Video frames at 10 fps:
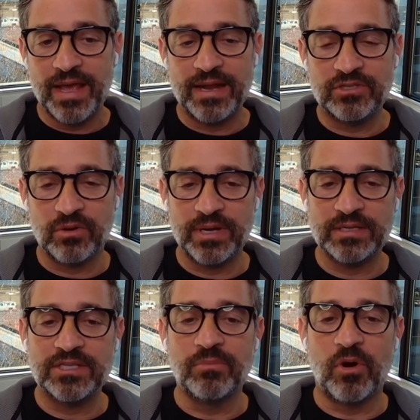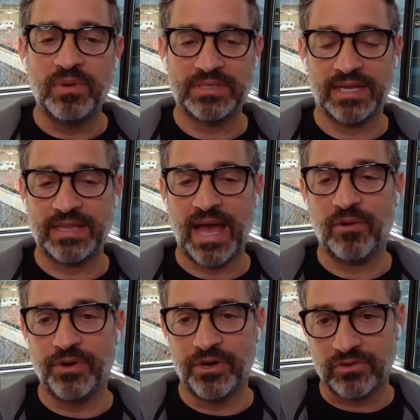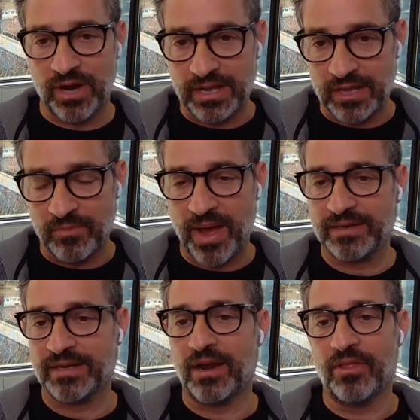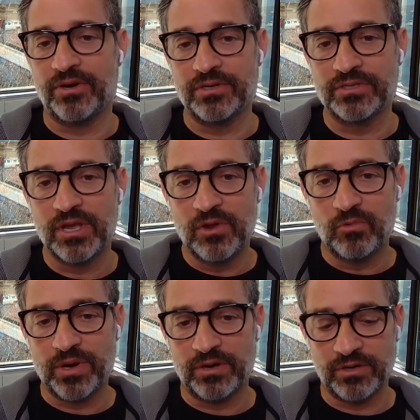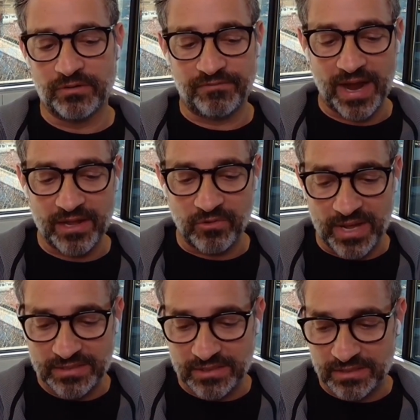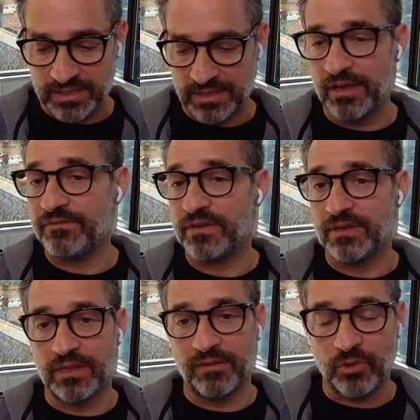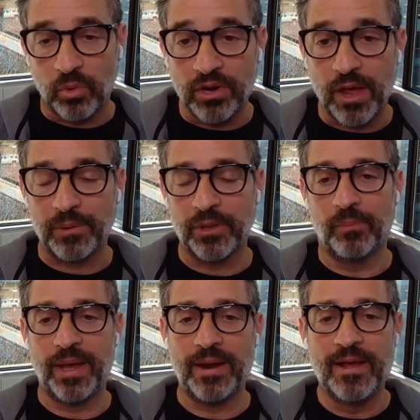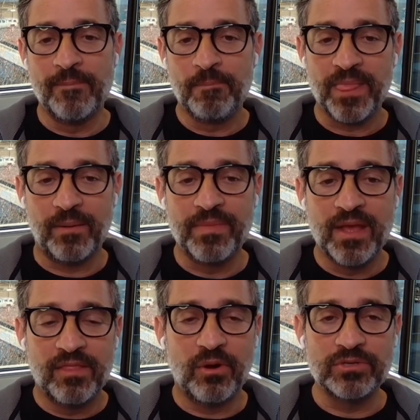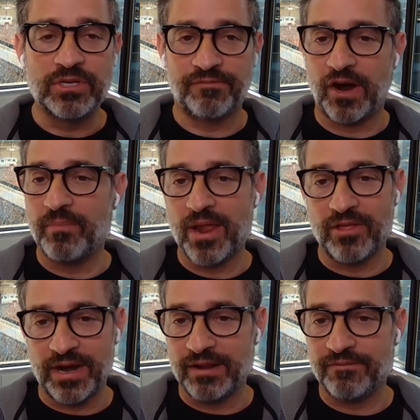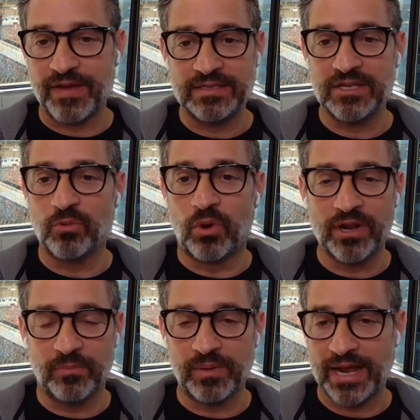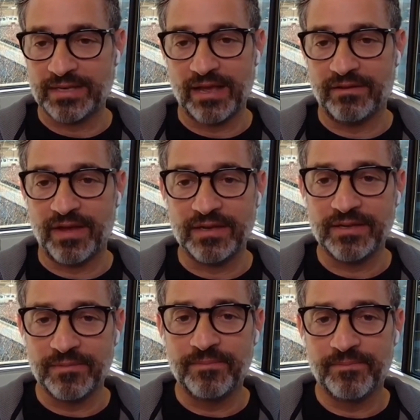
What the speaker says: And so it's the moments like that where you're creating impact on others, where you're finding ways to lift the world up a little bit. Those are far better than any fancy award at a black tie event.